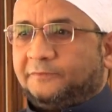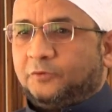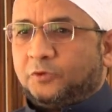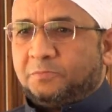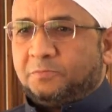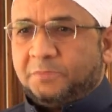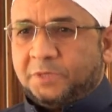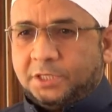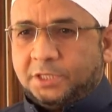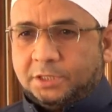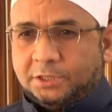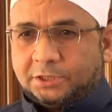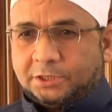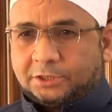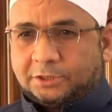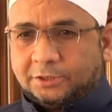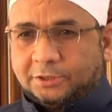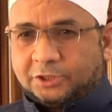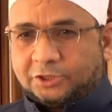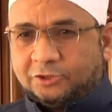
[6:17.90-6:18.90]
for men
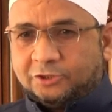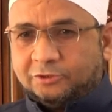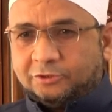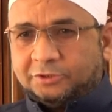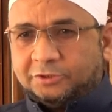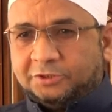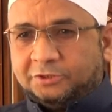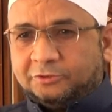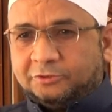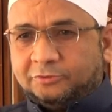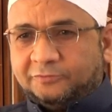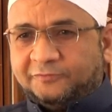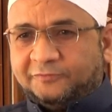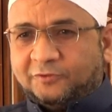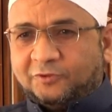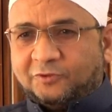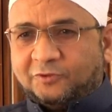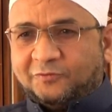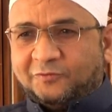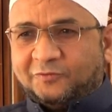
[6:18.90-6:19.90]
is, is not you know
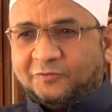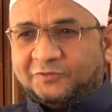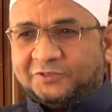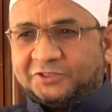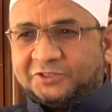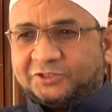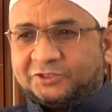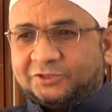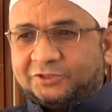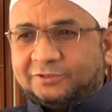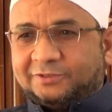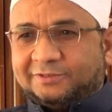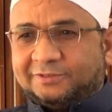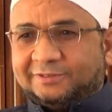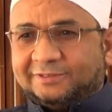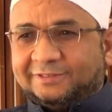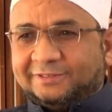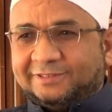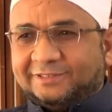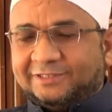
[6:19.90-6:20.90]
for that
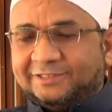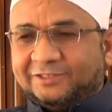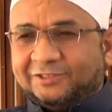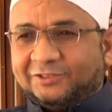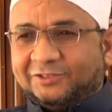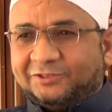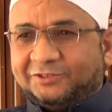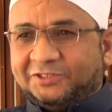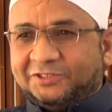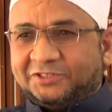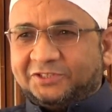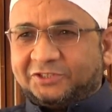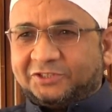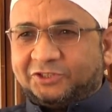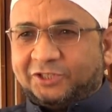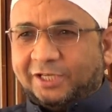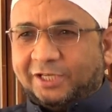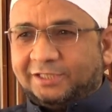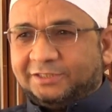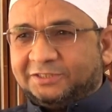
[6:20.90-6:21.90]
this
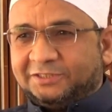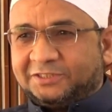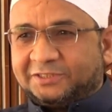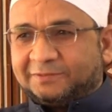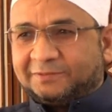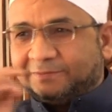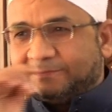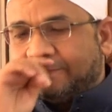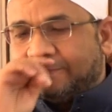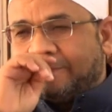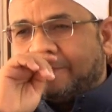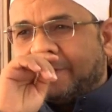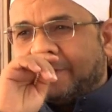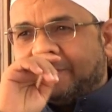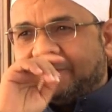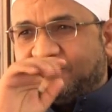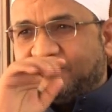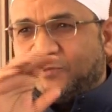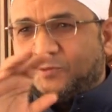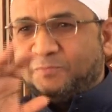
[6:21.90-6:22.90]
challenge
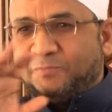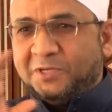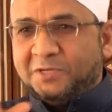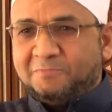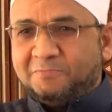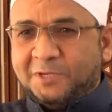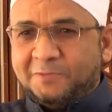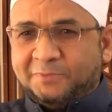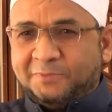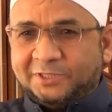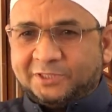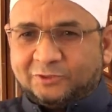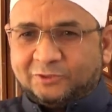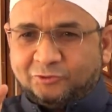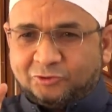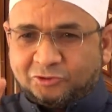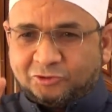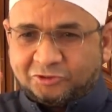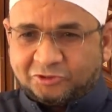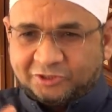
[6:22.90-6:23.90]
for men maybe is
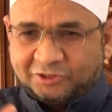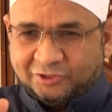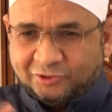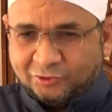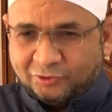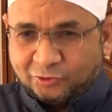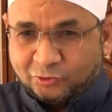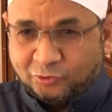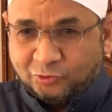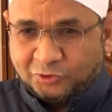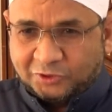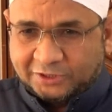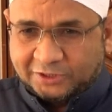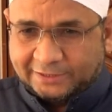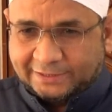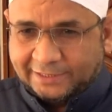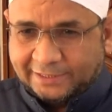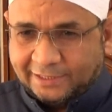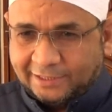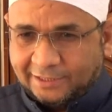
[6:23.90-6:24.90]
not you know, is
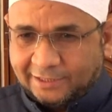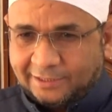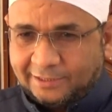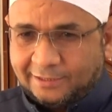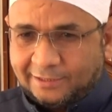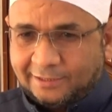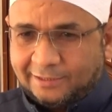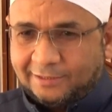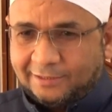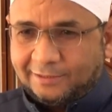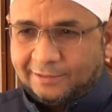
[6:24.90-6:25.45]
not uh,